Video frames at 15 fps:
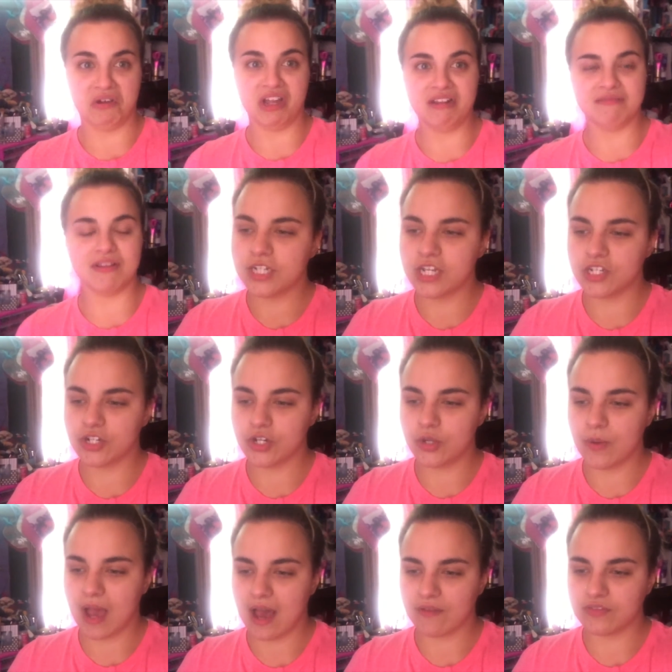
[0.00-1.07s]
What? Teacher,
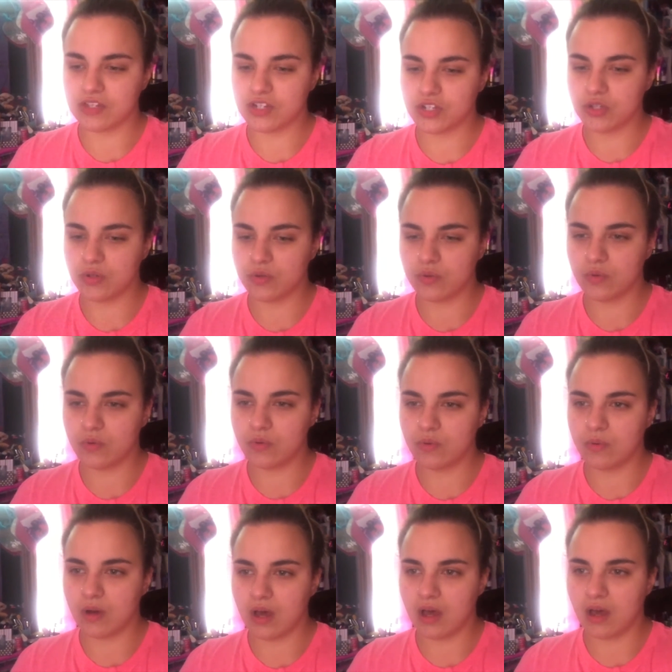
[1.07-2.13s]
you have to
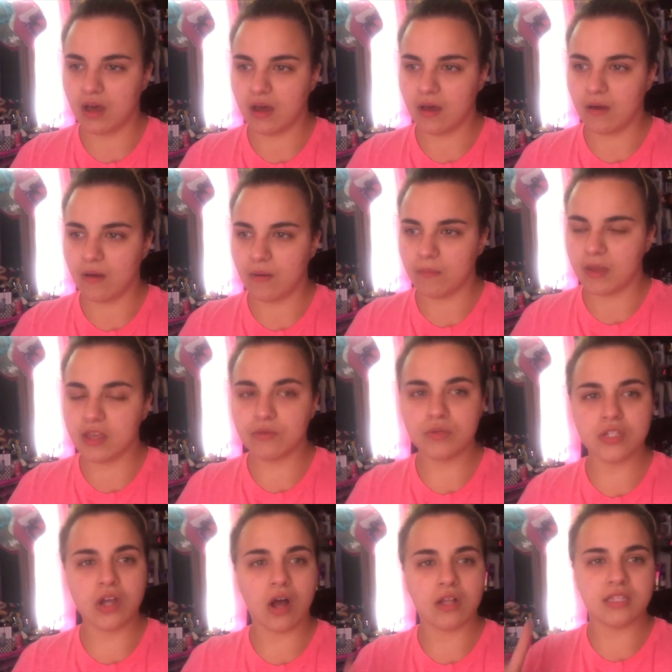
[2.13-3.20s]
do, um, it
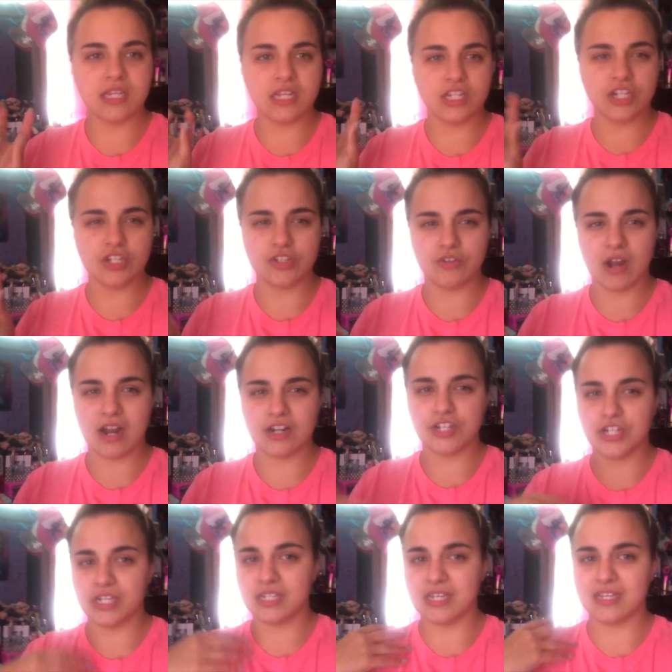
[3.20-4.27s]
was called Teaching
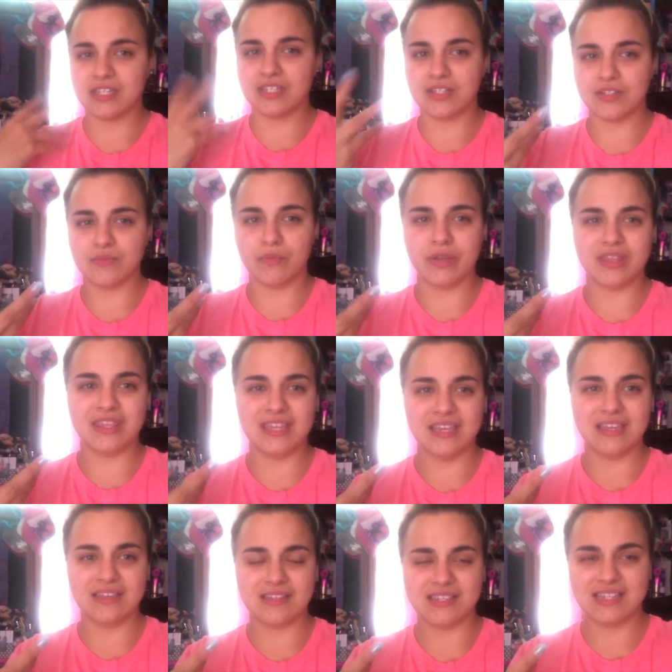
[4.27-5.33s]
Strategies. It's with
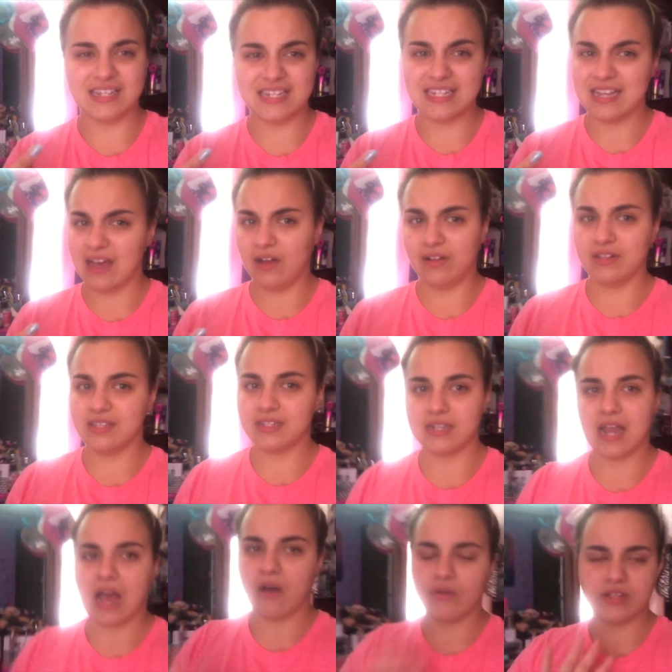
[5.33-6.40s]
the CTLs
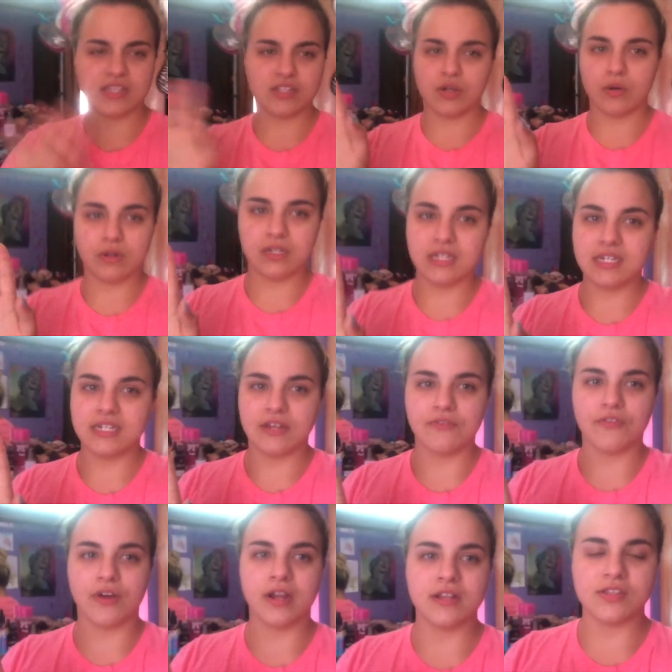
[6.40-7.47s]
now. It's totally
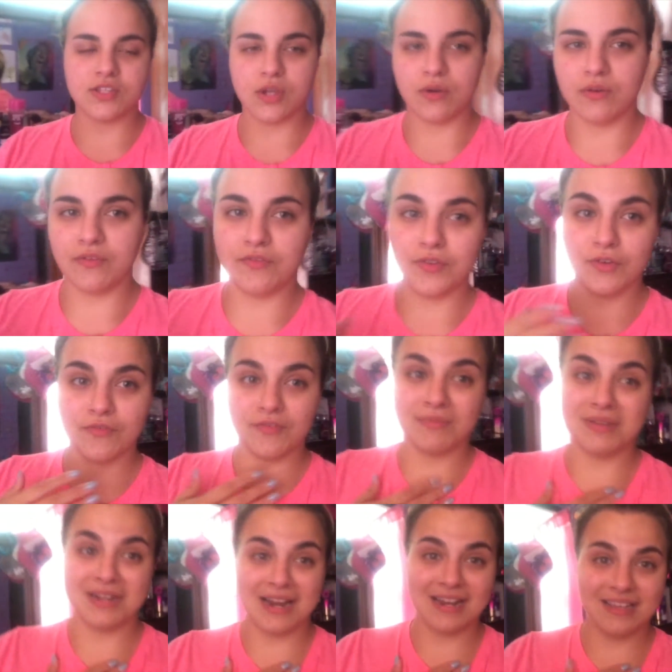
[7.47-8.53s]
different. So if you're from
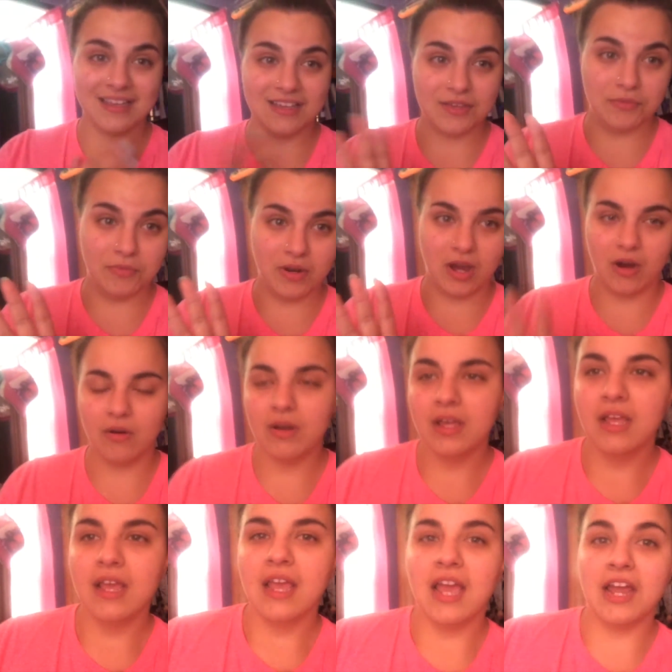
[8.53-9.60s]
Connecticut, you know,
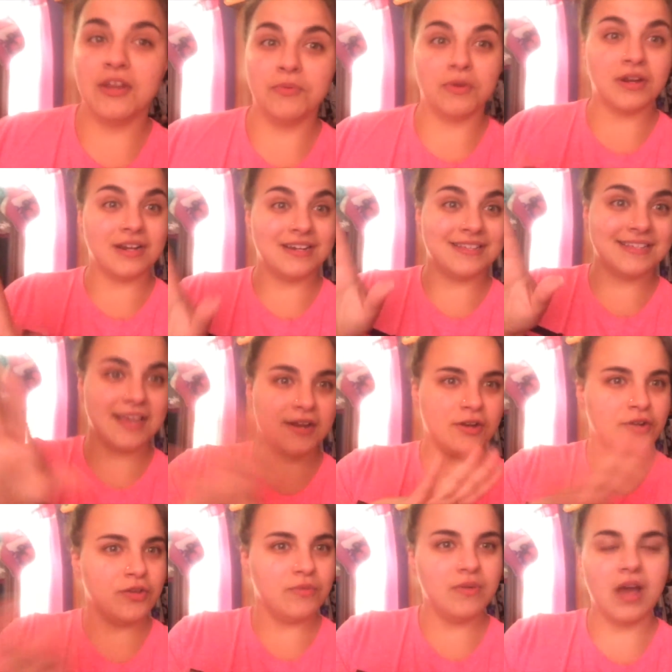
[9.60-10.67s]
and you work in a center,
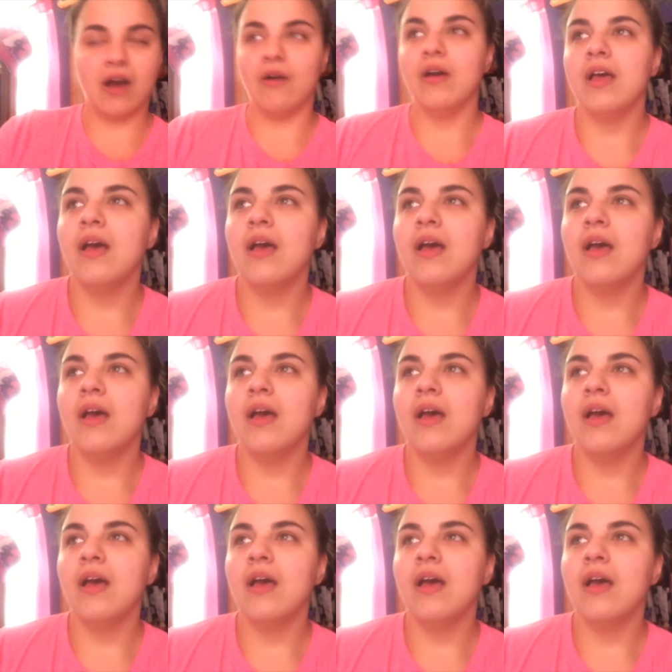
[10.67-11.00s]
you know.